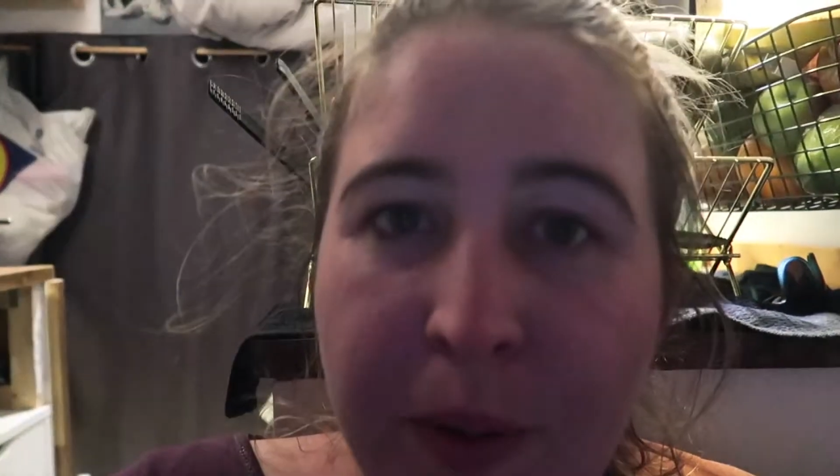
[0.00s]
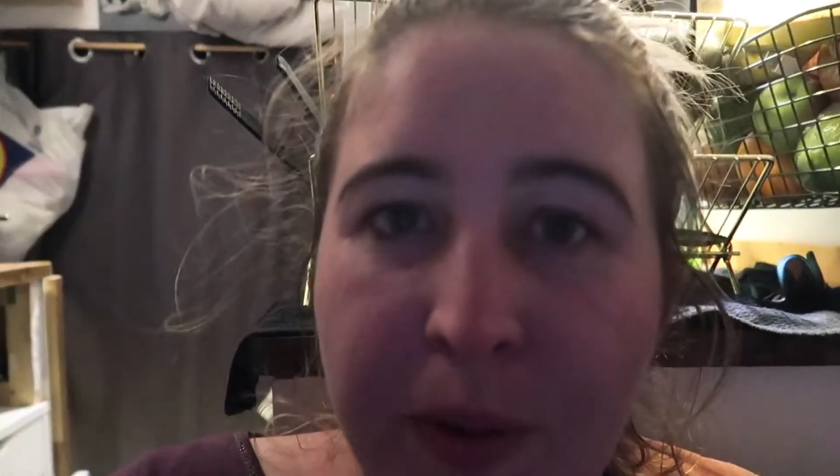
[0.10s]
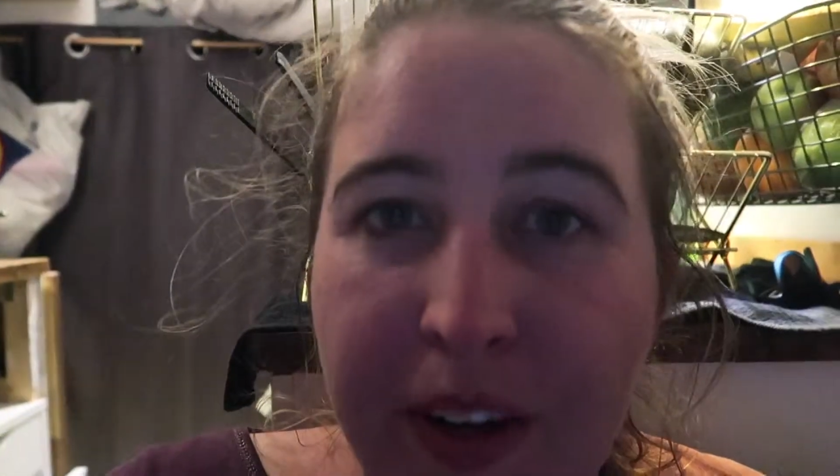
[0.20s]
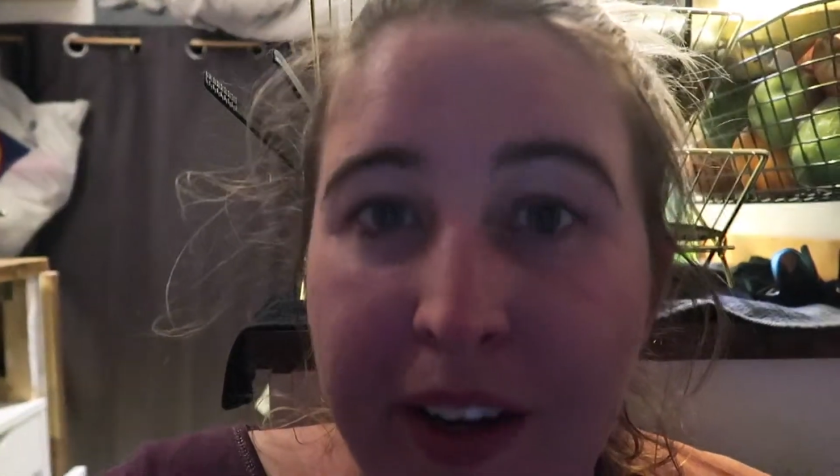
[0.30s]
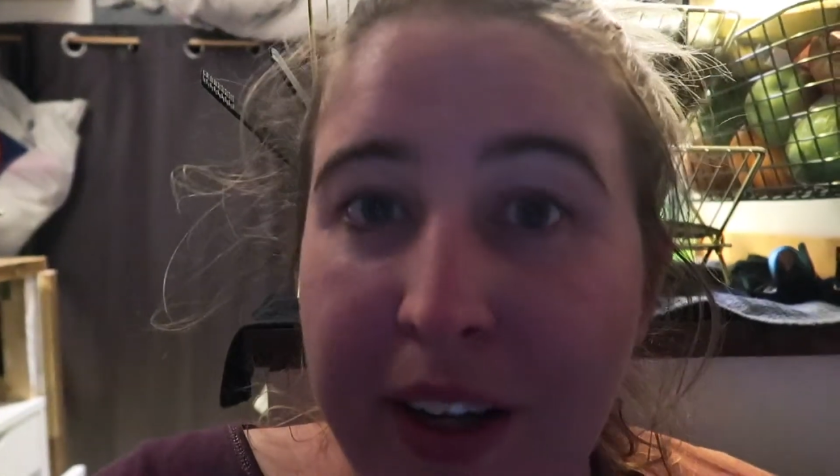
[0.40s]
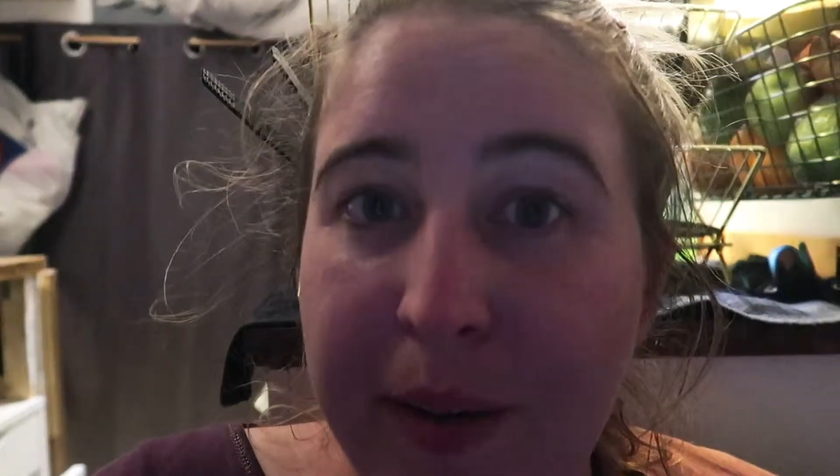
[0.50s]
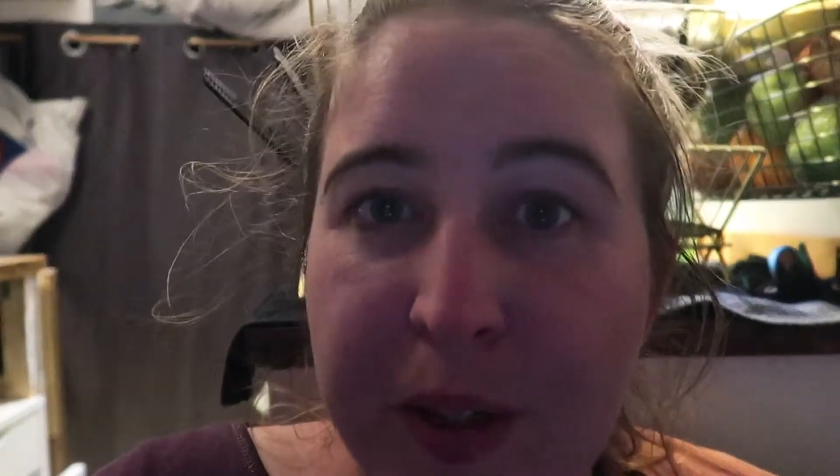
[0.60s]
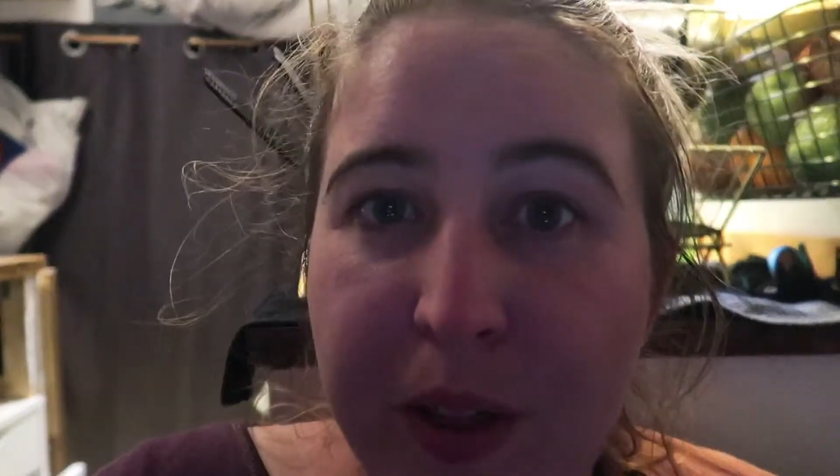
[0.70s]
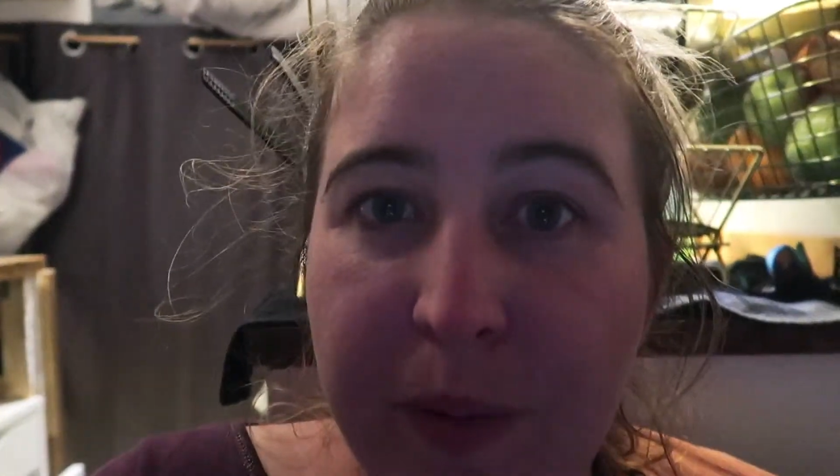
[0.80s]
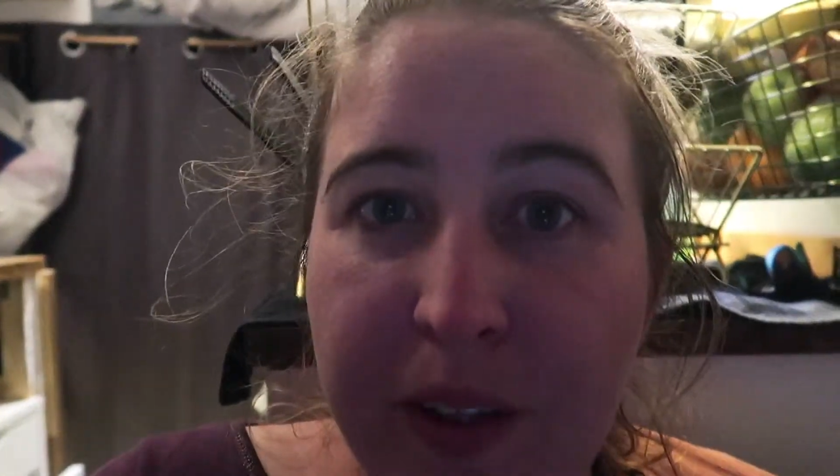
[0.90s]
we're gonna keep
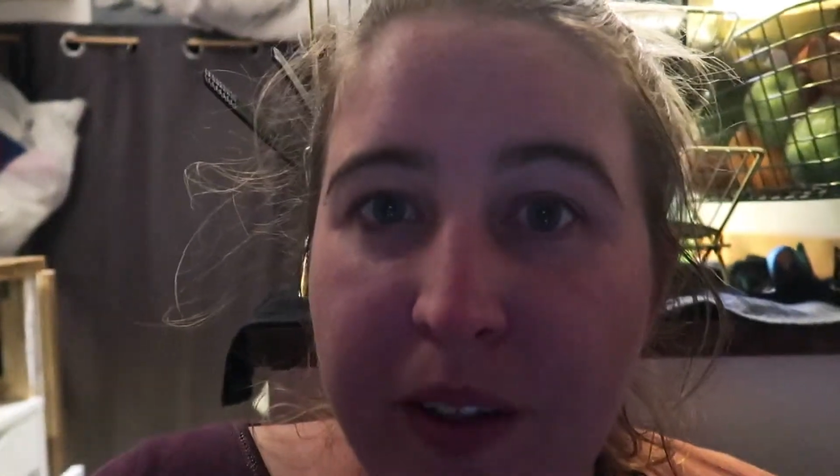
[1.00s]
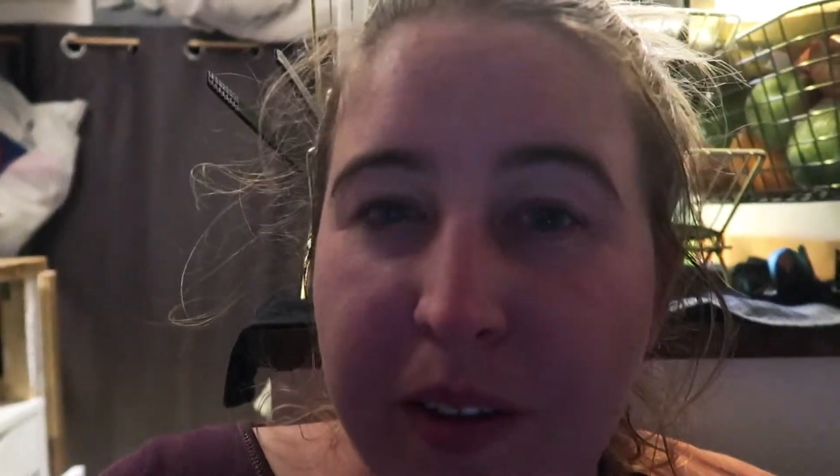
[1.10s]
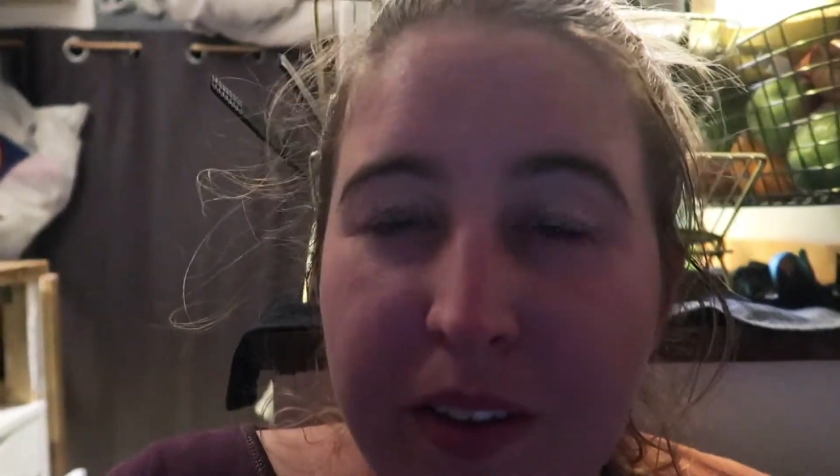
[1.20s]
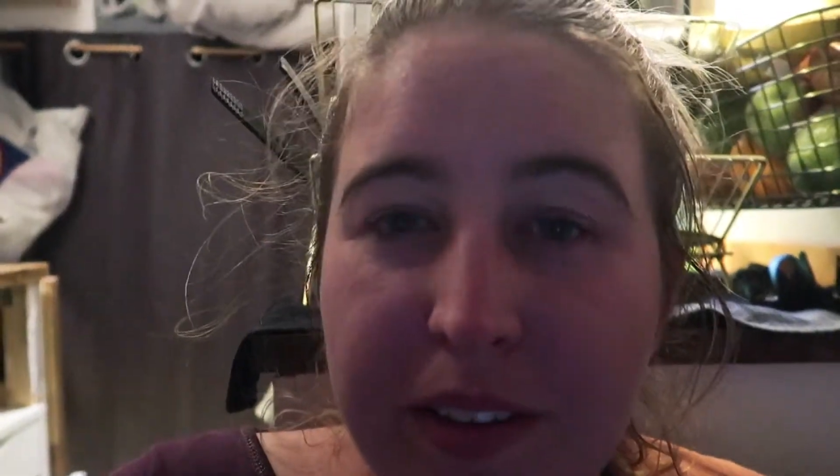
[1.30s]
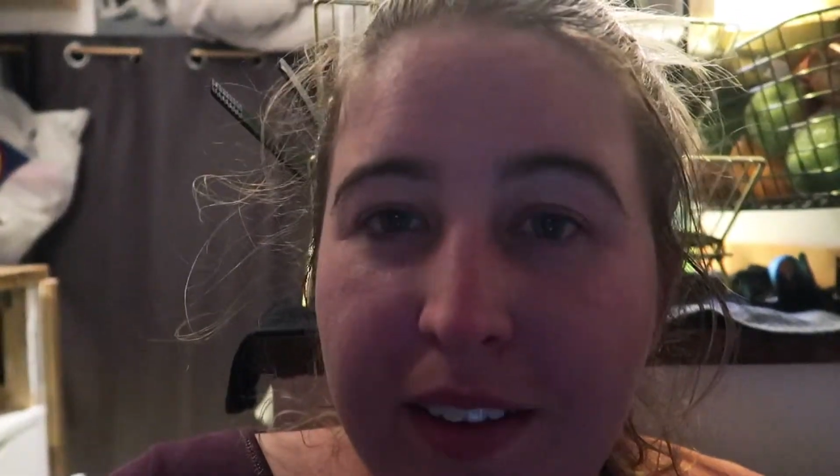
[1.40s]
showing you